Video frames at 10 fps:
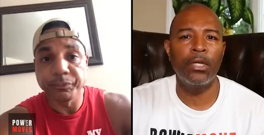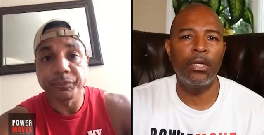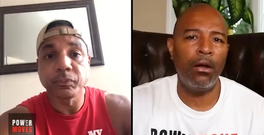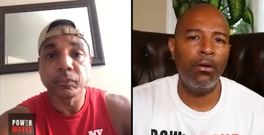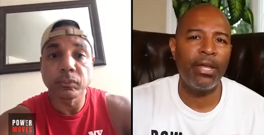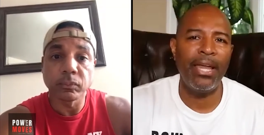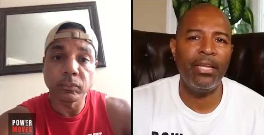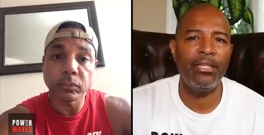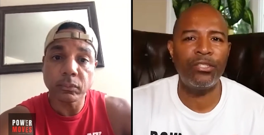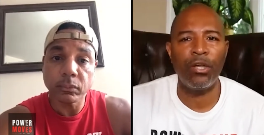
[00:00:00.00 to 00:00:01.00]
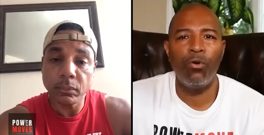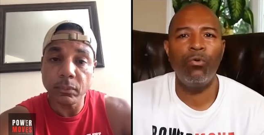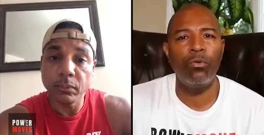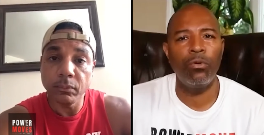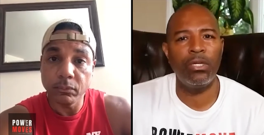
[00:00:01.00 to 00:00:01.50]
Speaker 1: Okay, so
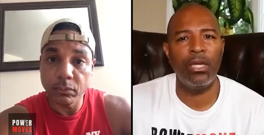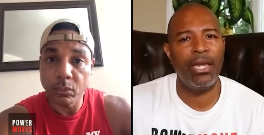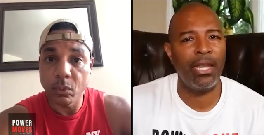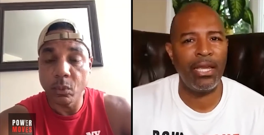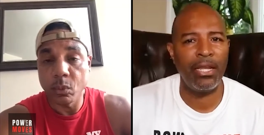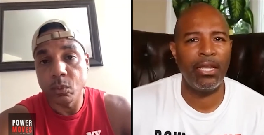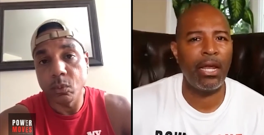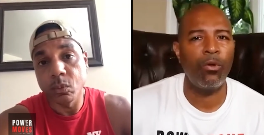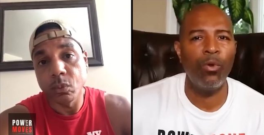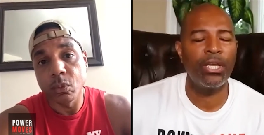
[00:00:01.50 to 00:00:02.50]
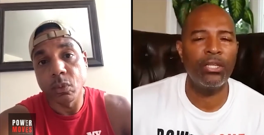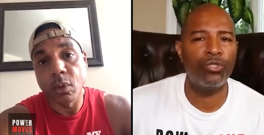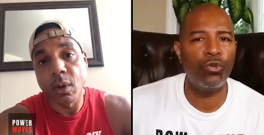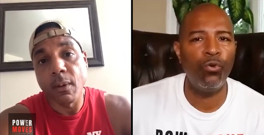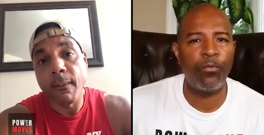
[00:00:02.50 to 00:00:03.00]
and and, and I don't want to get too
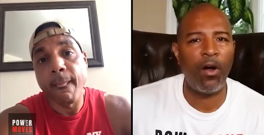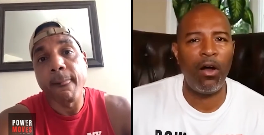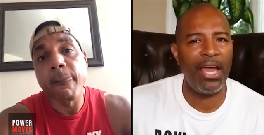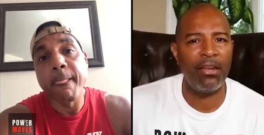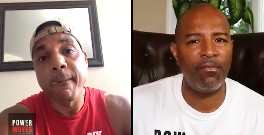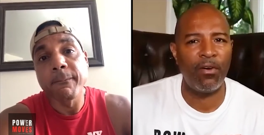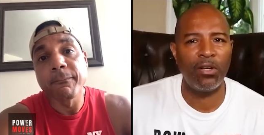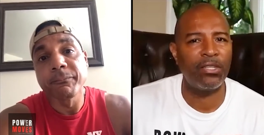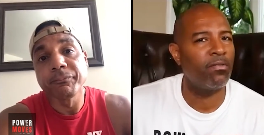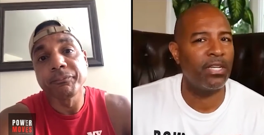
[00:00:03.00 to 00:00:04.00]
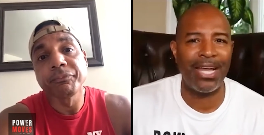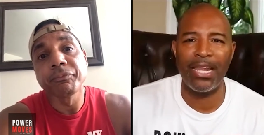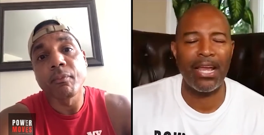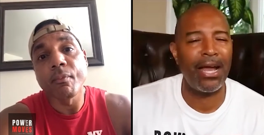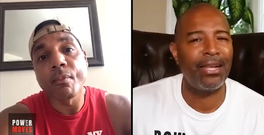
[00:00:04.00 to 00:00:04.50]
far ahead of ourselves because I,
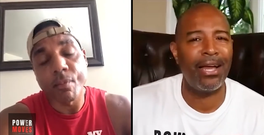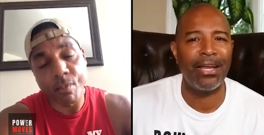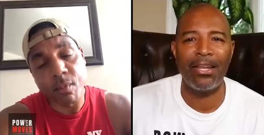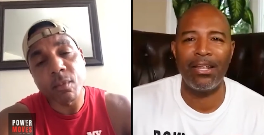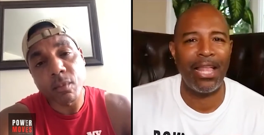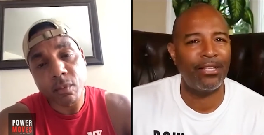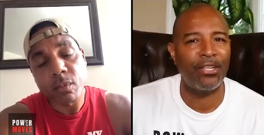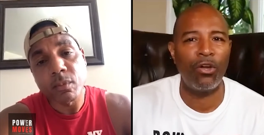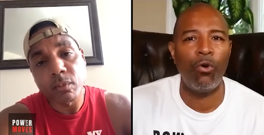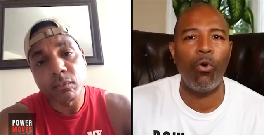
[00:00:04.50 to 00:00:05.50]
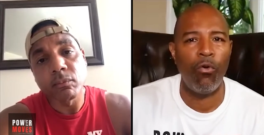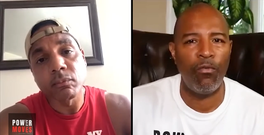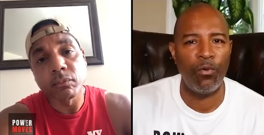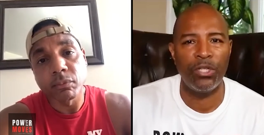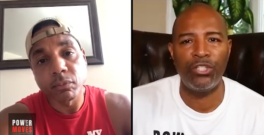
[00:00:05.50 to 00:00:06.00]
I I got a lot to go over
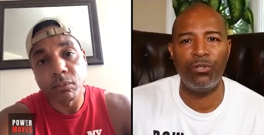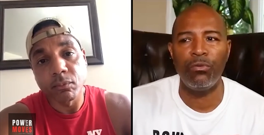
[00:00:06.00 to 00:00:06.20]
with you.